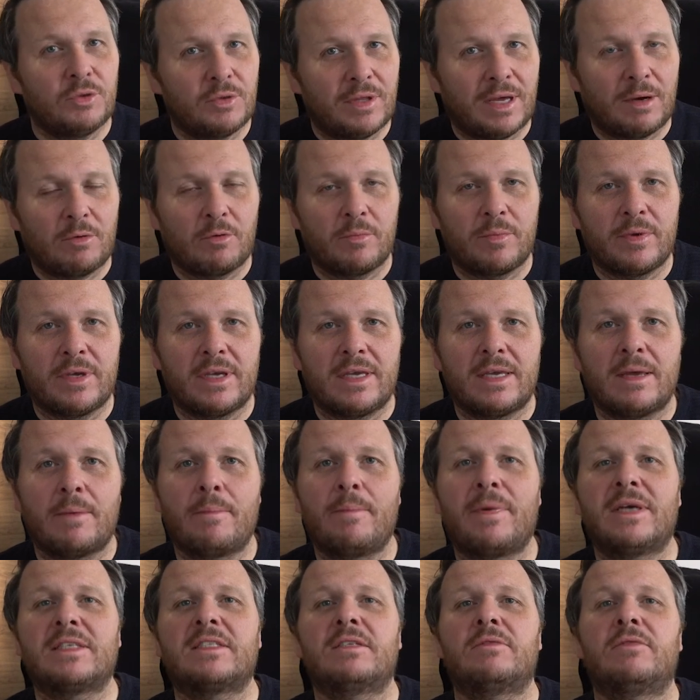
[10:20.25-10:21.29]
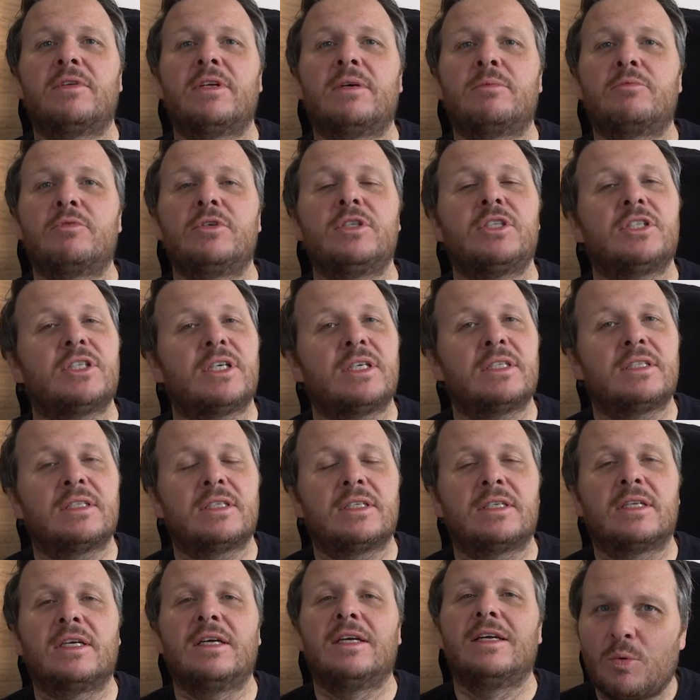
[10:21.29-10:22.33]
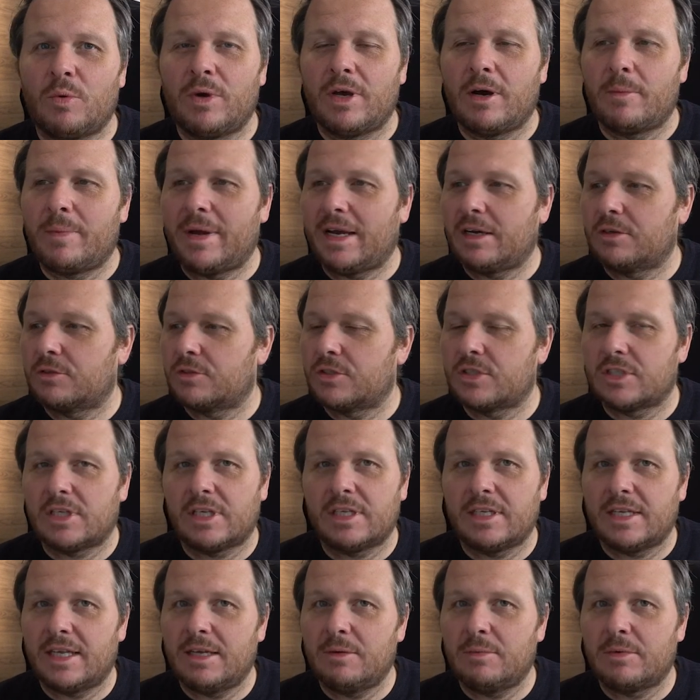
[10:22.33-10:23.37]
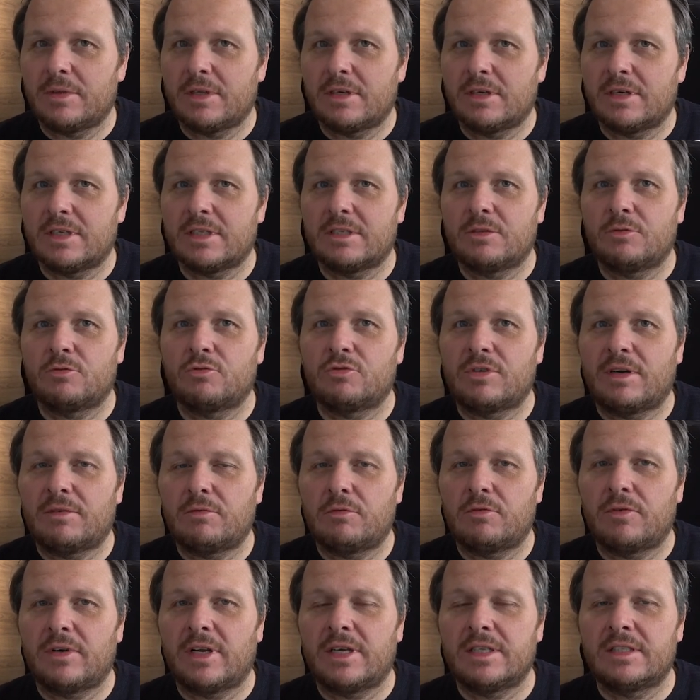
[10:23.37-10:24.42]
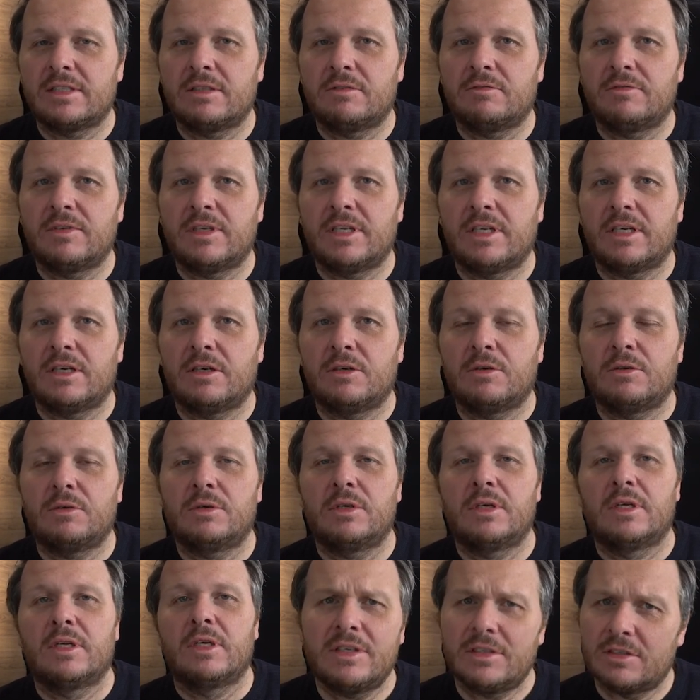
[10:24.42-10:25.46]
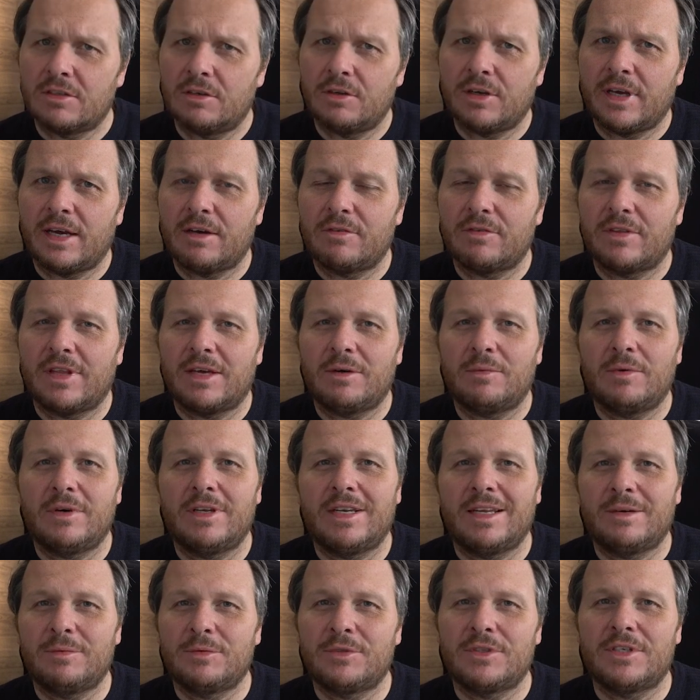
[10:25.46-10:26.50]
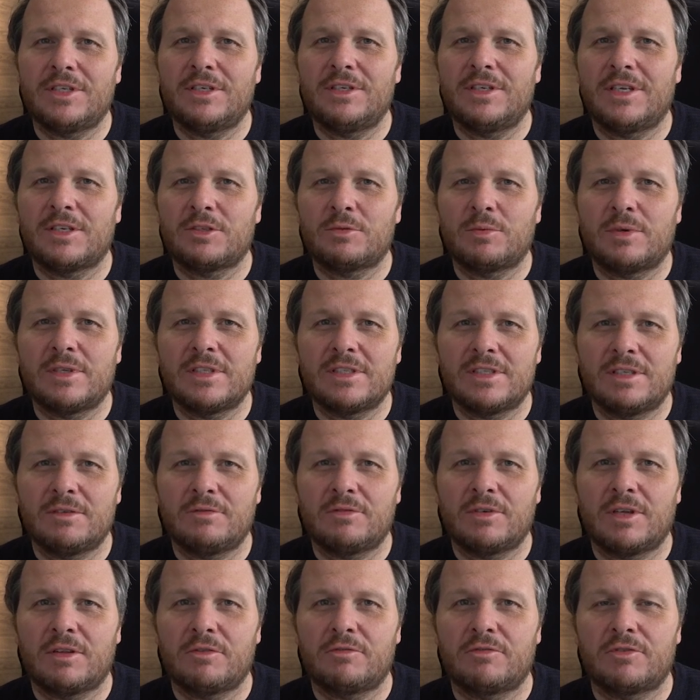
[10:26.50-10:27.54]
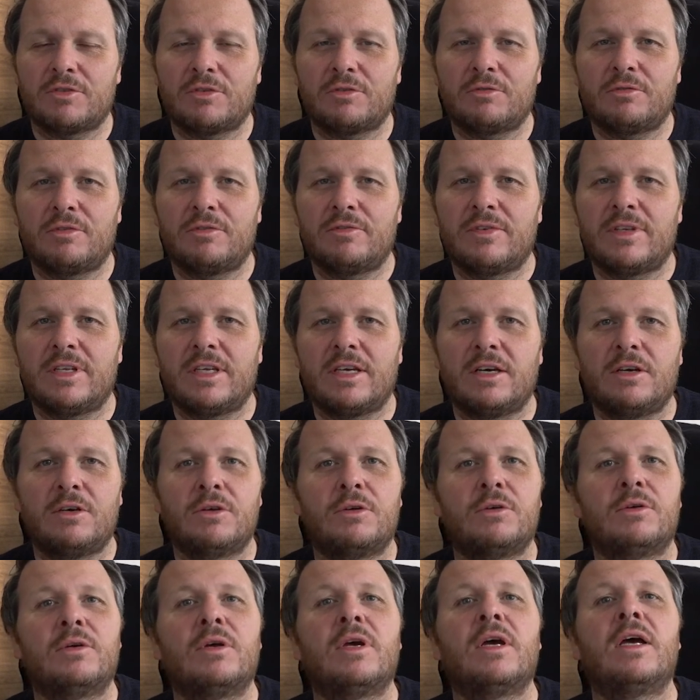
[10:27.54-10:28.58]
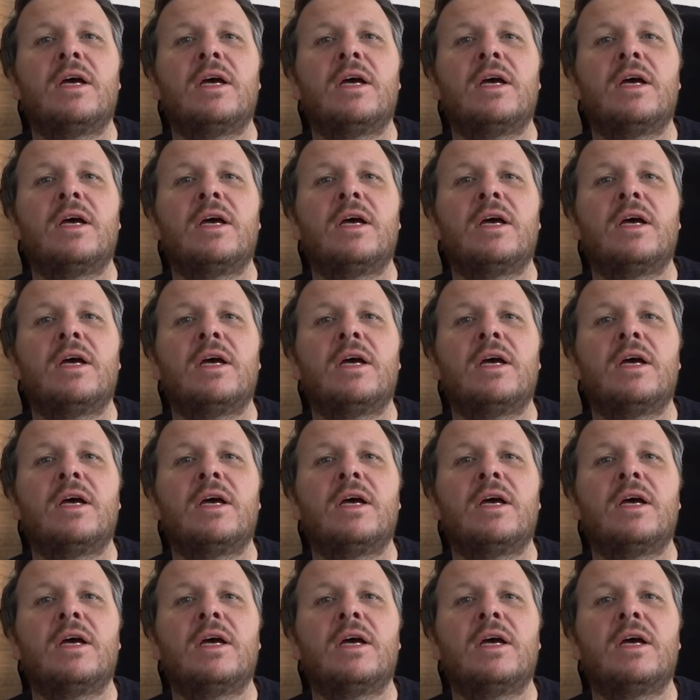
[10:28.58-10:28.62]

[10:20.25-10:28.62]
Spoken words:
That would be massively appreciated. We are back on Sunday with a nice little travel related video. So look out for that one, and we'll see you next Wednesday for another photography video.